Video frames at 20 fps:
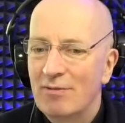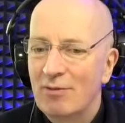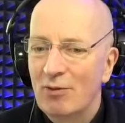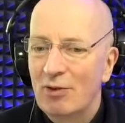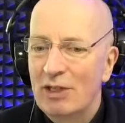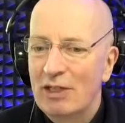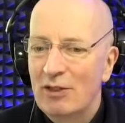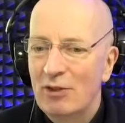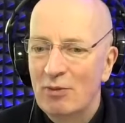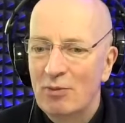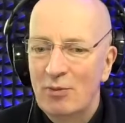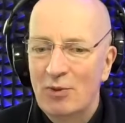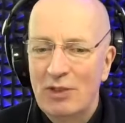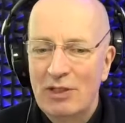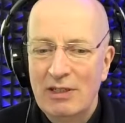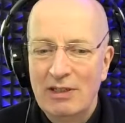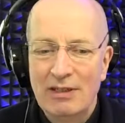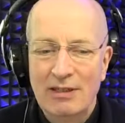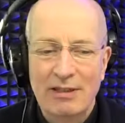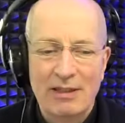Radio
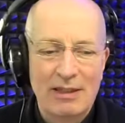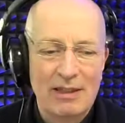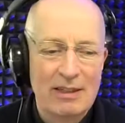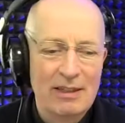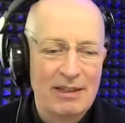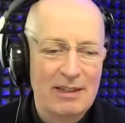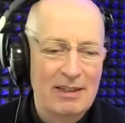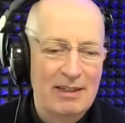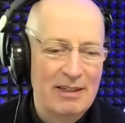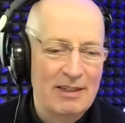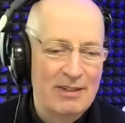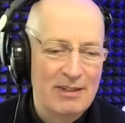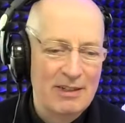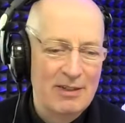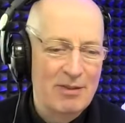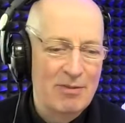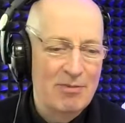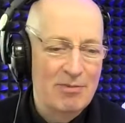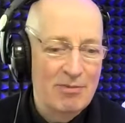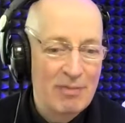Maria is
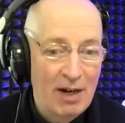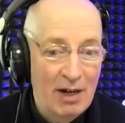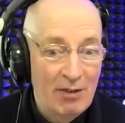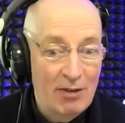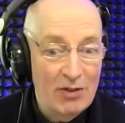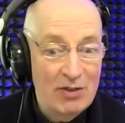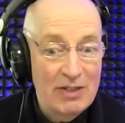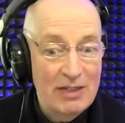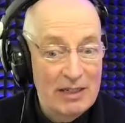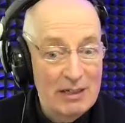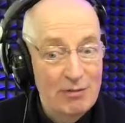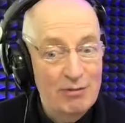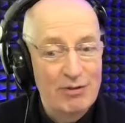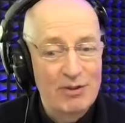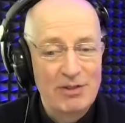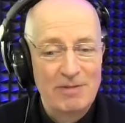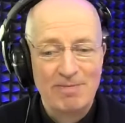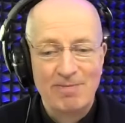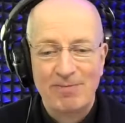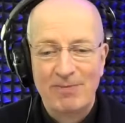a marvellous gift.